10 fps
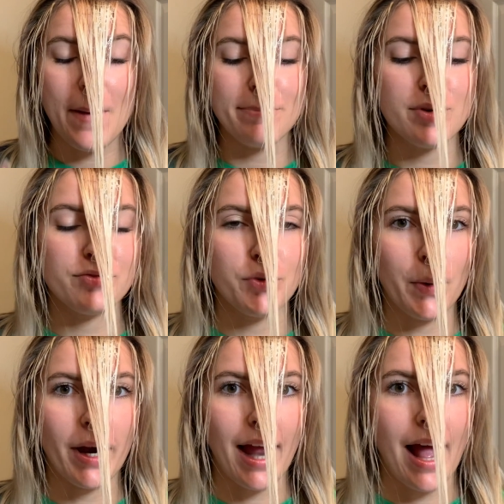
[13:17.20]

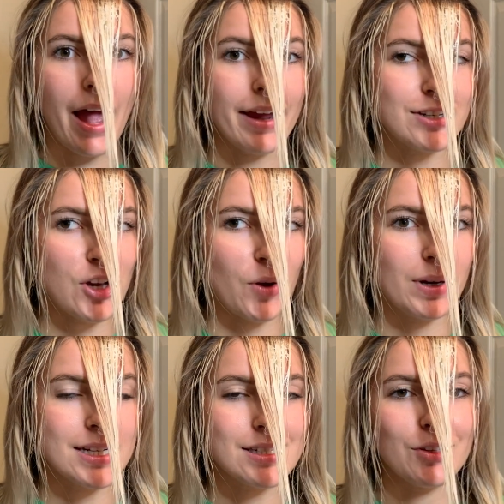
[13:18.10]
before I tone
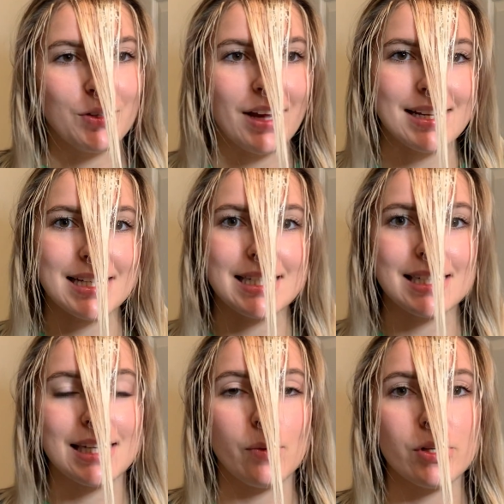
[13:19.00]
it so you guys can
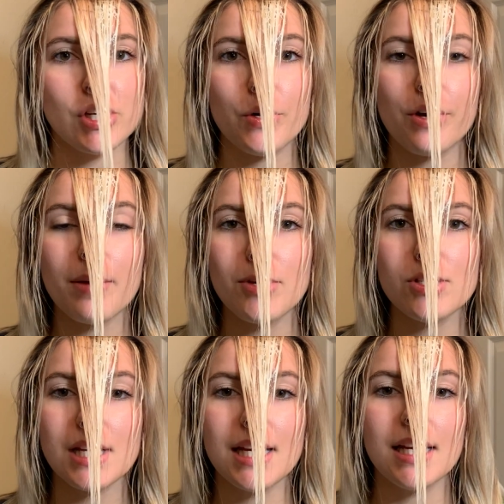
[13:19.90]
see what toner I'm
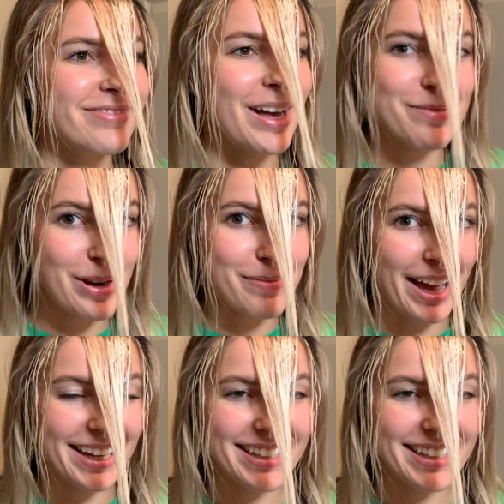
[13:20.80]
using. I'll be right back.